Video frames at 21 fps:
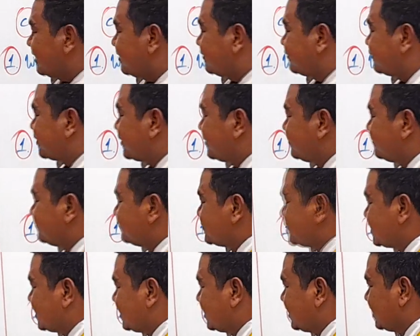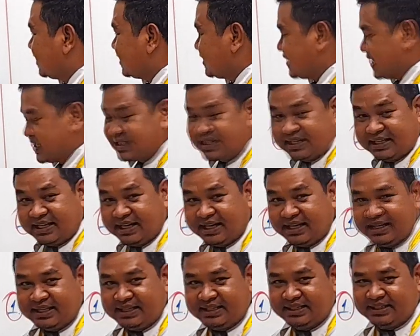from
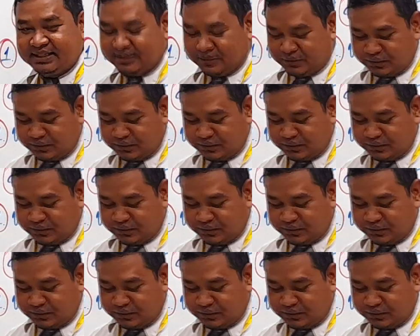yesterday.